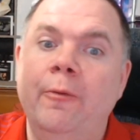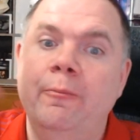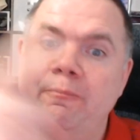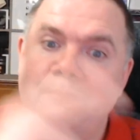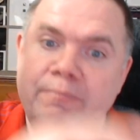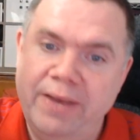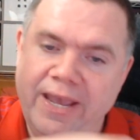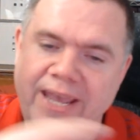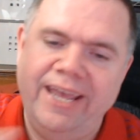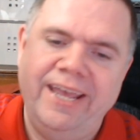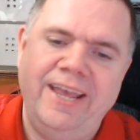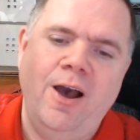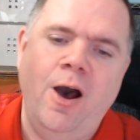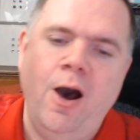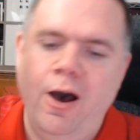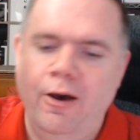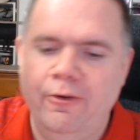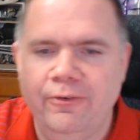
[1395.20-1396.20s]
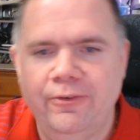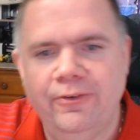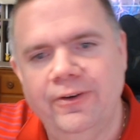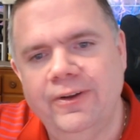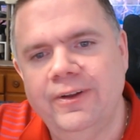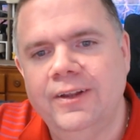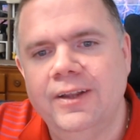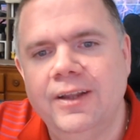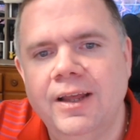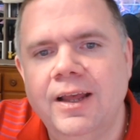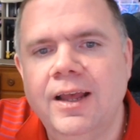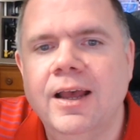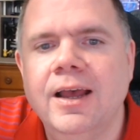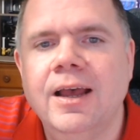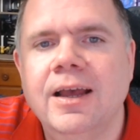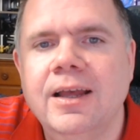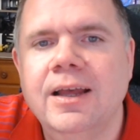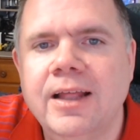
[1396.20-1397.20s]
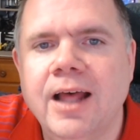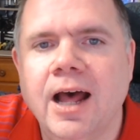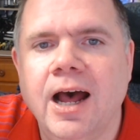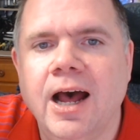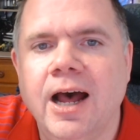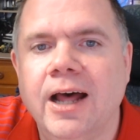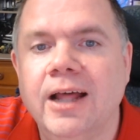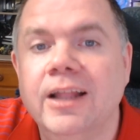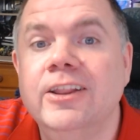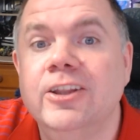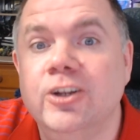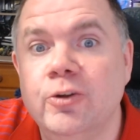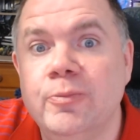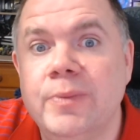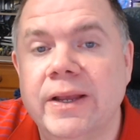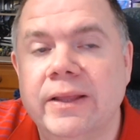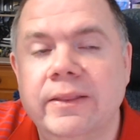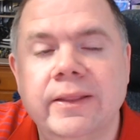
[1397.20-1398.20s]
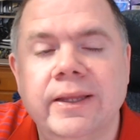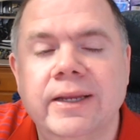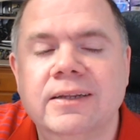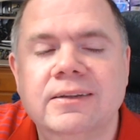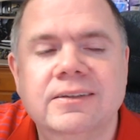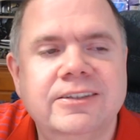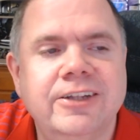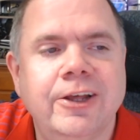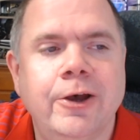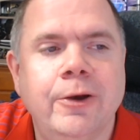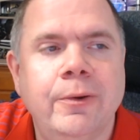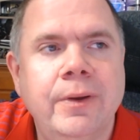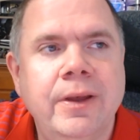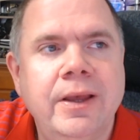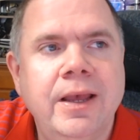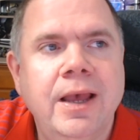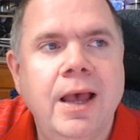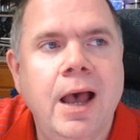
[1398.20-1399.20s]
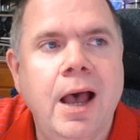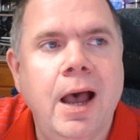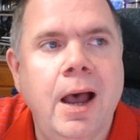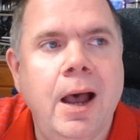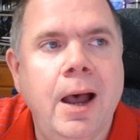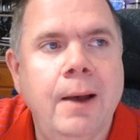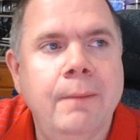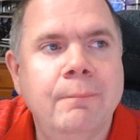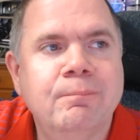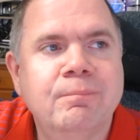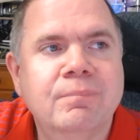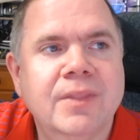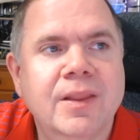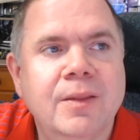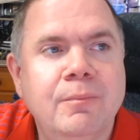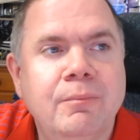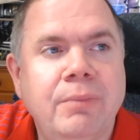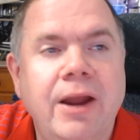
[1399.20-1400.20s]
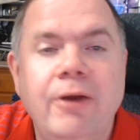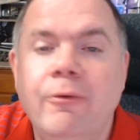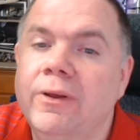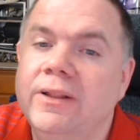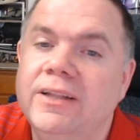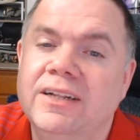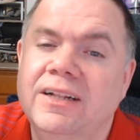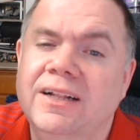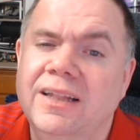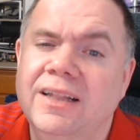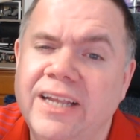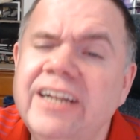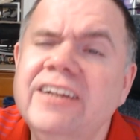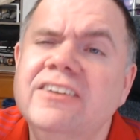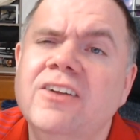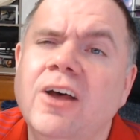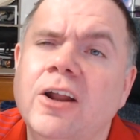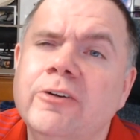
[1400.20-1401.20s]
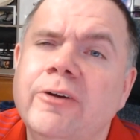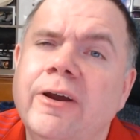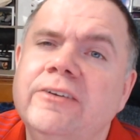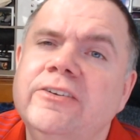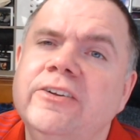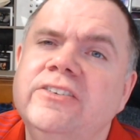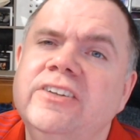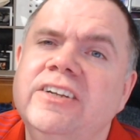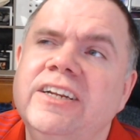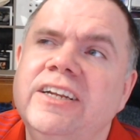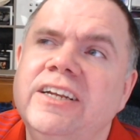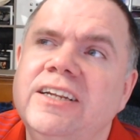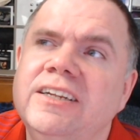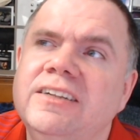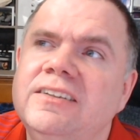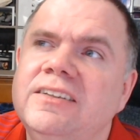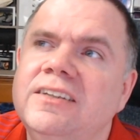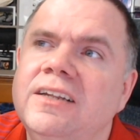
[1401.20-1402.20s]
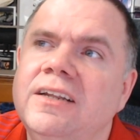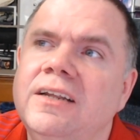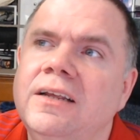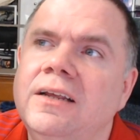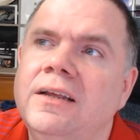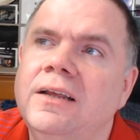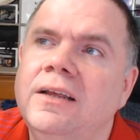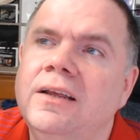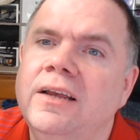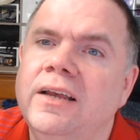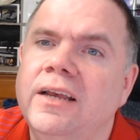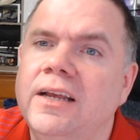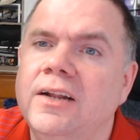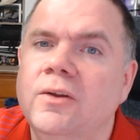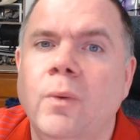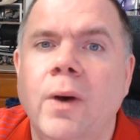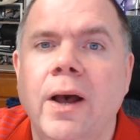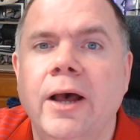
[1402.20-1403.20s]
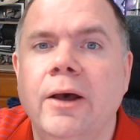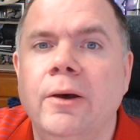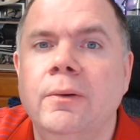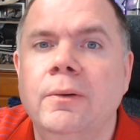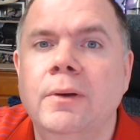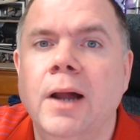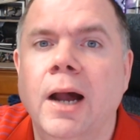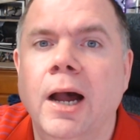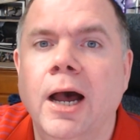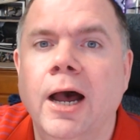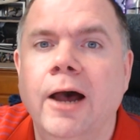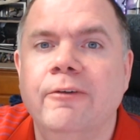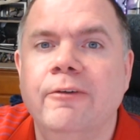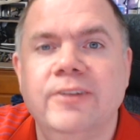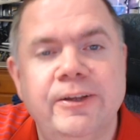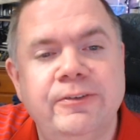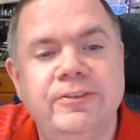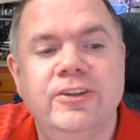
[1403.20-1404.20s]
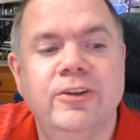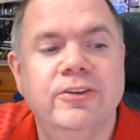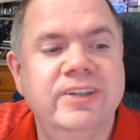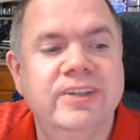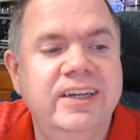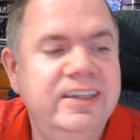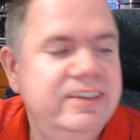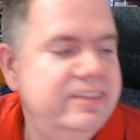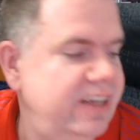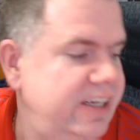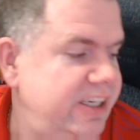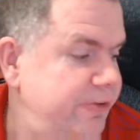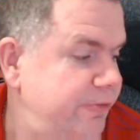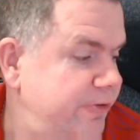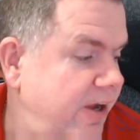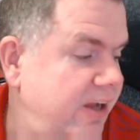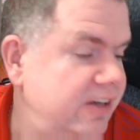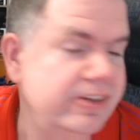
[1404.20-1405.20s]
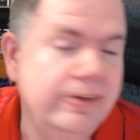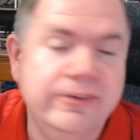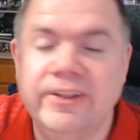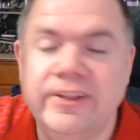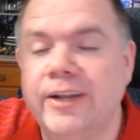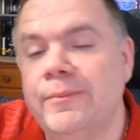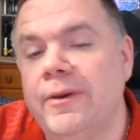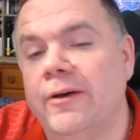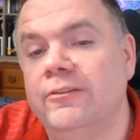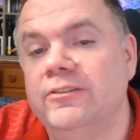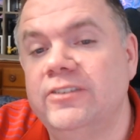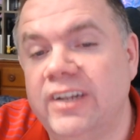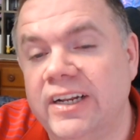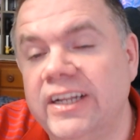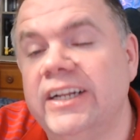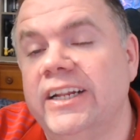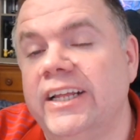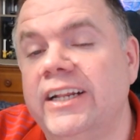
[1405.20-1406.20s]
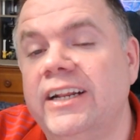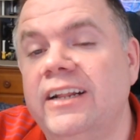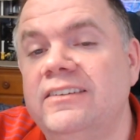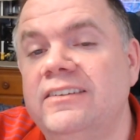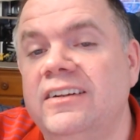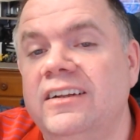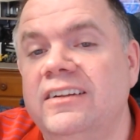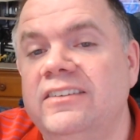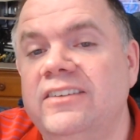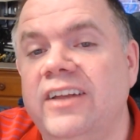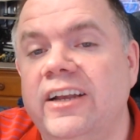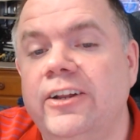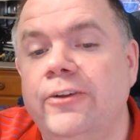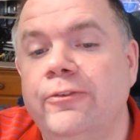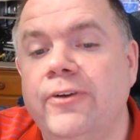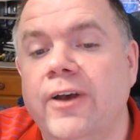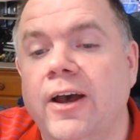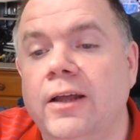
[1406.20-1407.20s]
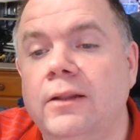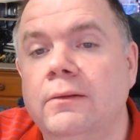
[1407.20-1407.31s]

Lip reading: pay off the new big thing. So probably one of the cleanest autographs I've seen of his in a while. If Leaf still did executive cuts, I would think about sending it in as an executive cut.